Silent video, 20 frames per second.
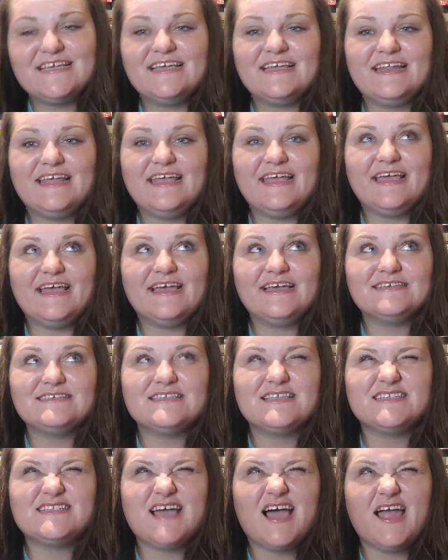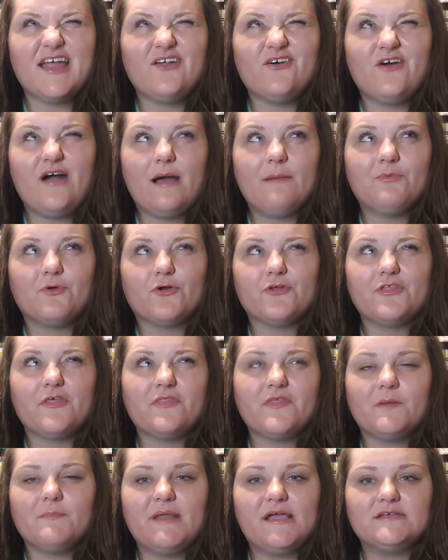It is the title, or the
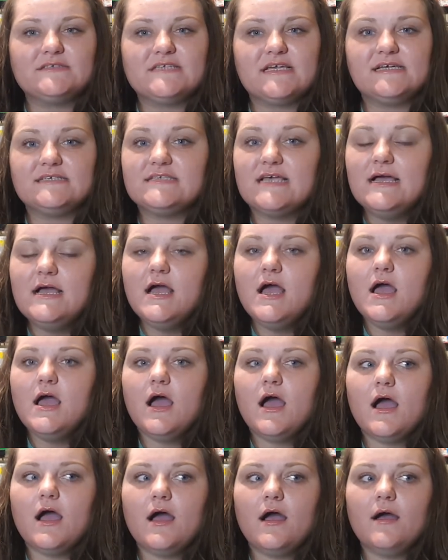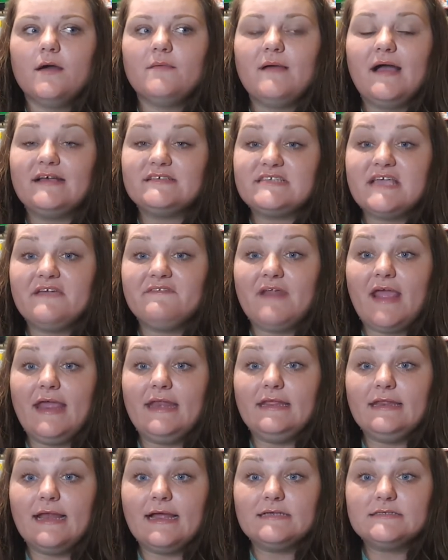thumbnail says, um, I saved
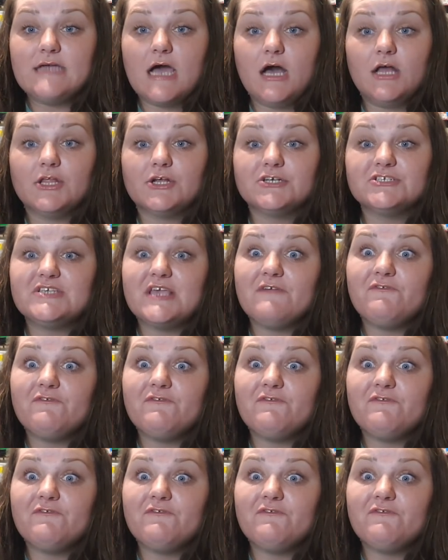$89.